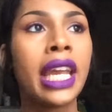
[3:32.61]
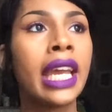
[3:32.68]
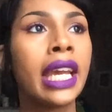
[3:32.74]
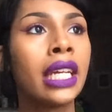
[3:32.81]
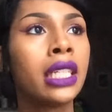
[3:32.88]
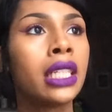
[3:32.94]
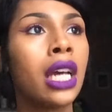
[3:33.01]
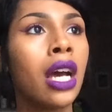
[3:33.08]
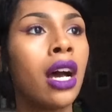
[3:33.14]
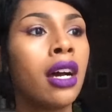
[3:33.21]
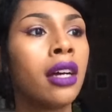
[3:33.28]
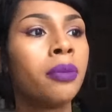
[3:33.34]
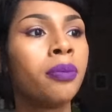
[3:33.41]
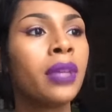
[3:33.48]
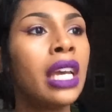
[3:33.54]

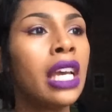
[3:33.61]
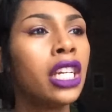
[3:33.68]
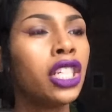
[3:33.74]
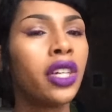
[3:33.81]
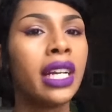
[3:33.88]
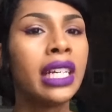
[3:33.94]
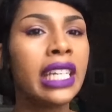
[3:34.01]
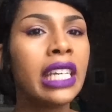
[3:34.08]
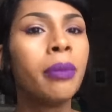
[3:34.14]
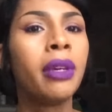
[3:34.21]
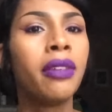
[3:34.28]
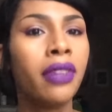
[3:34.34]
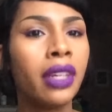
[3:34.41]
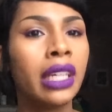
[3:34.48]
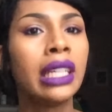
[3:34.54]
and trying to keep
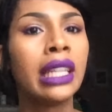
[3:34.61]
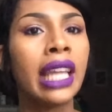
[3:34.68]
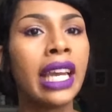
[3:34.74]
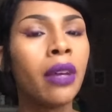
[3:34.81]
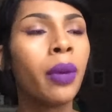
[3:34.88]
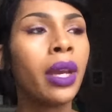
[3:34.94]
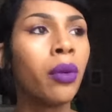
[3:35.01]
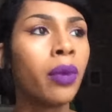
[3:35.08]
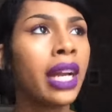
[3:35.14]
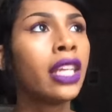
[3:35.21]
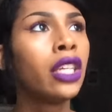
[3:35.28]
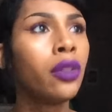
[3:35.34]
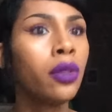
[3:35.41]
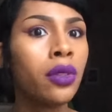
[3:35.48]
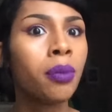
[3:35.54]
it very lightweight when I
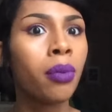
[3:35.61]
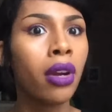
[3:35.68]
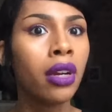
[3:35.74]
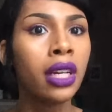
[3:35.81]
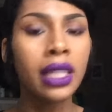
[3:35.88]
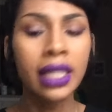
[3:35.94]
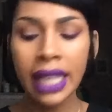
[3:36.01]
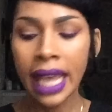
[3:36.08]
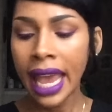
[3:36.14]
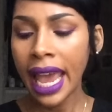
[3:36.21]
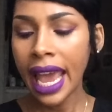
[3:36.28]
use products.